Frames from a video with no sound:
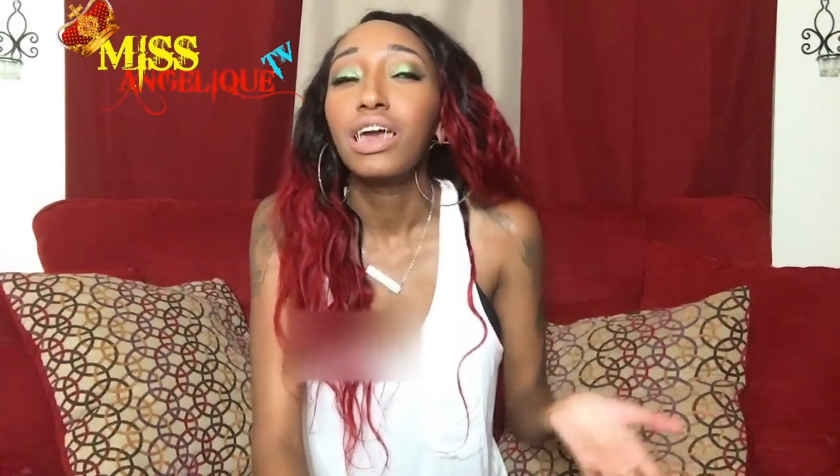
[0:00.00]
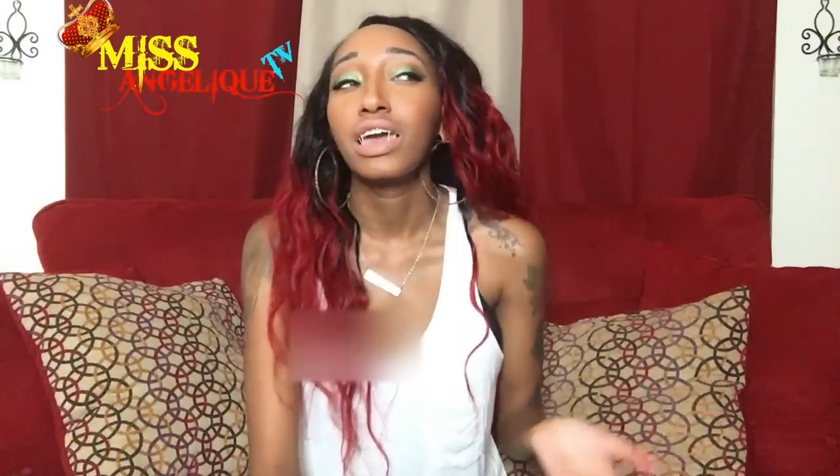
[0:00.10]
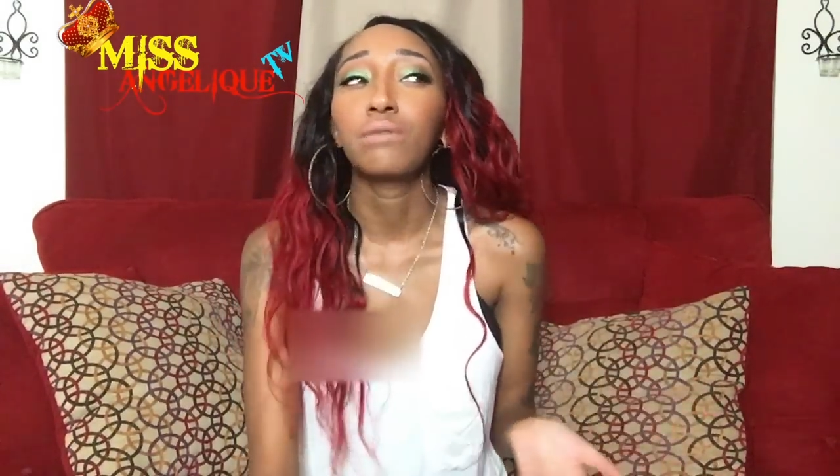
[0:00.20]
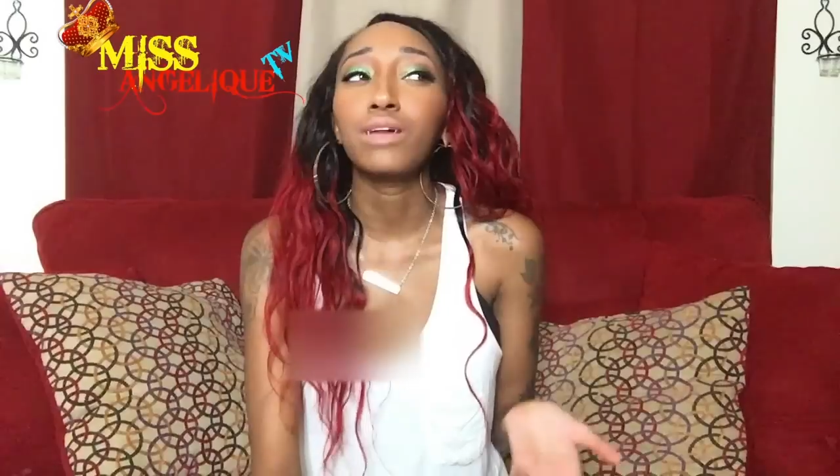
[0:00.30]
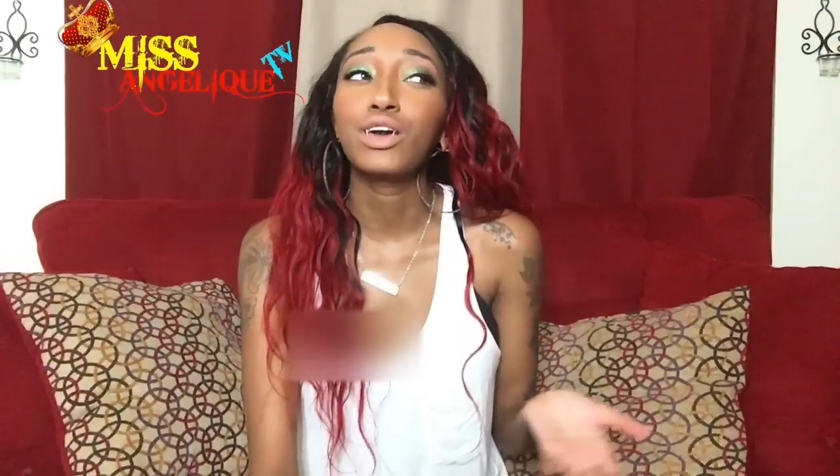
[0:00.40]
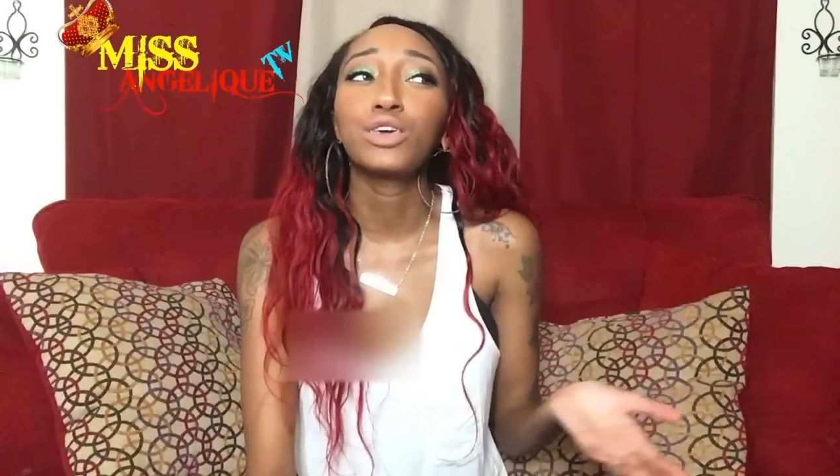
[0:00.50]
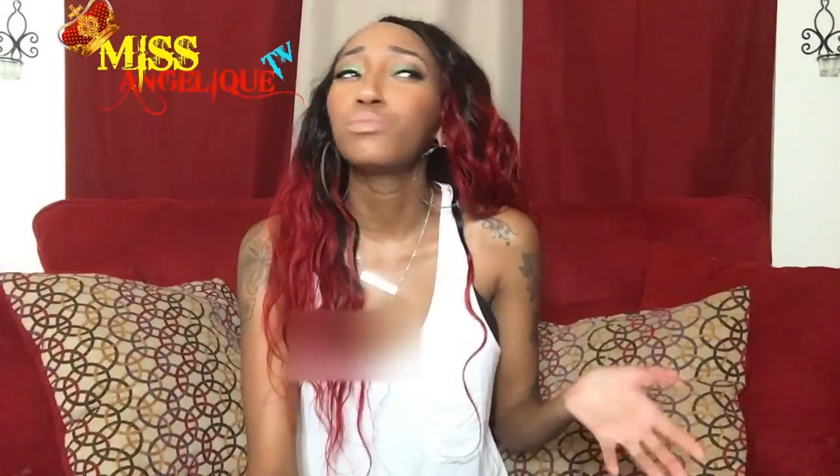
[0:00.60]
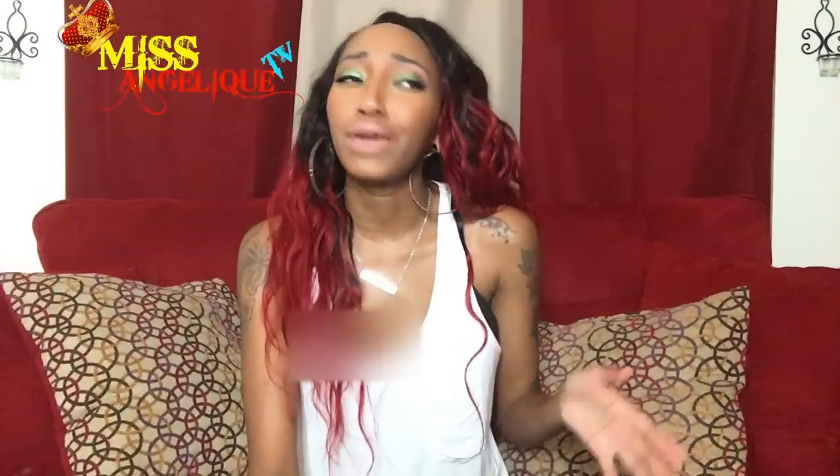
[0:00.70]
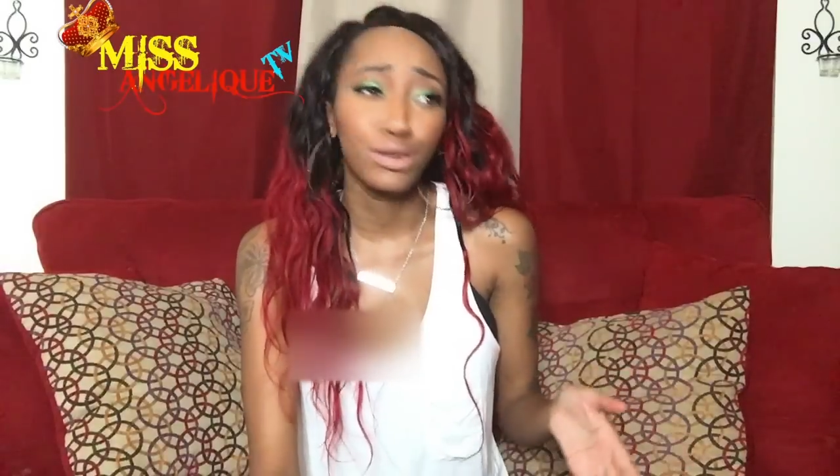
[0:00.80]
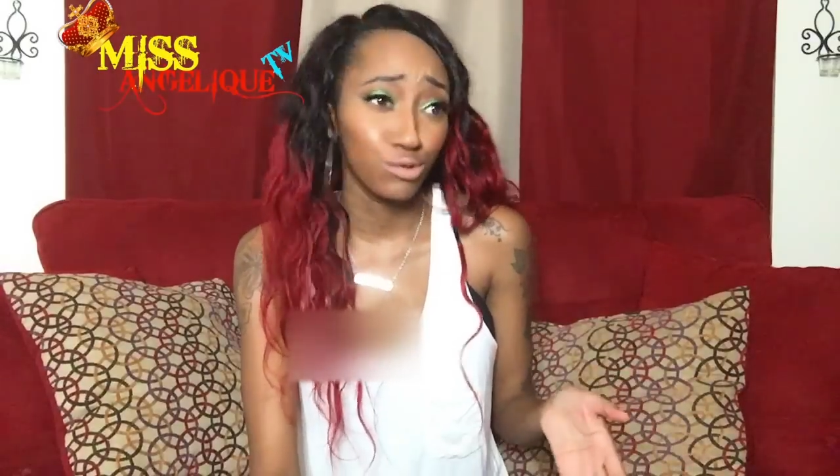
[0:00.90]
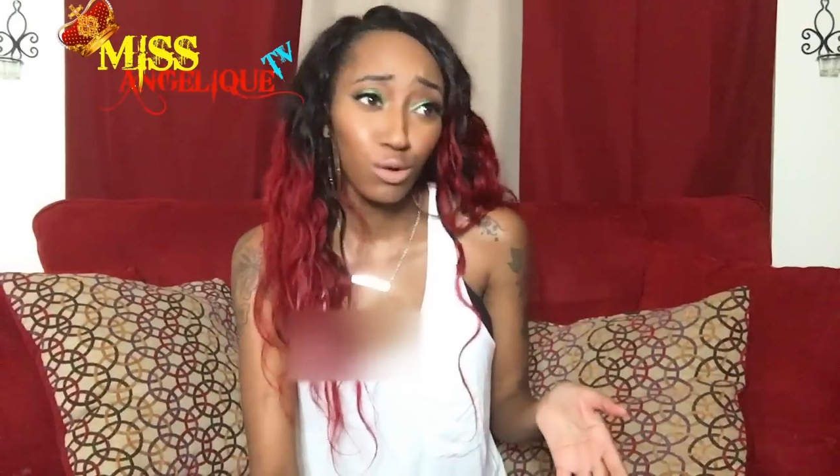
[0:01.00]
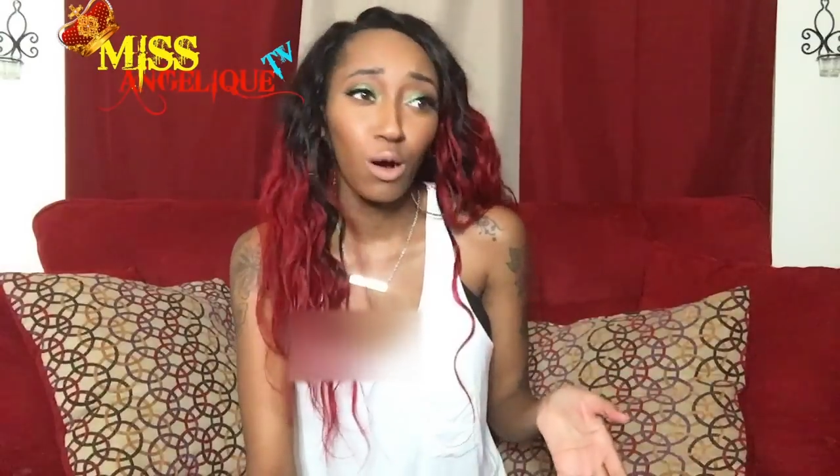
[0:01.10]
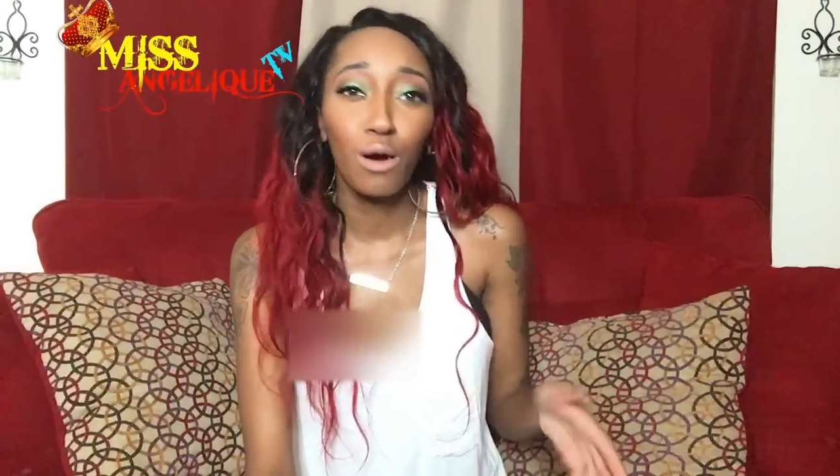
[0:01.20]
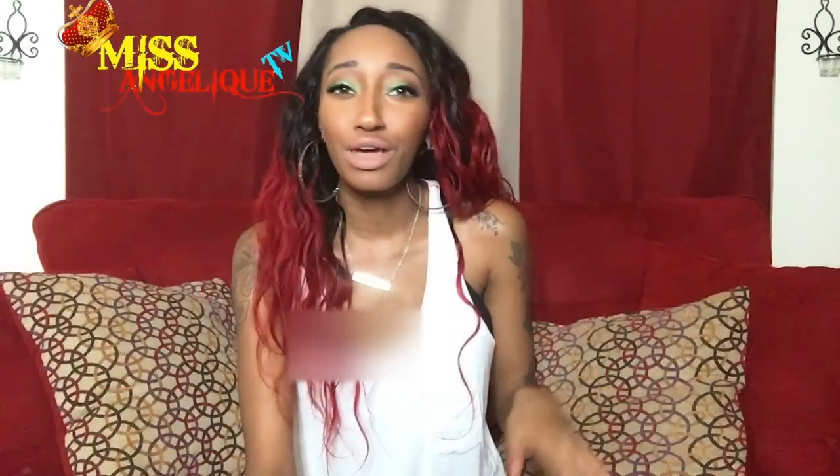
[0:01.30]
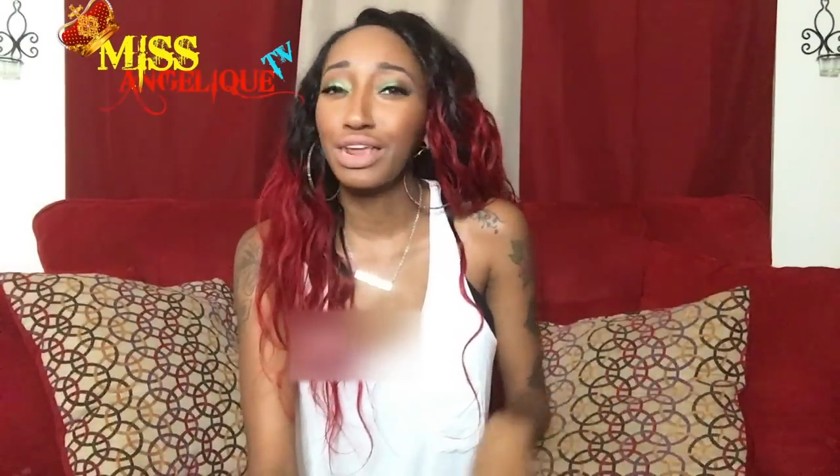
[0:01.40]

and be like, "You paying or not?"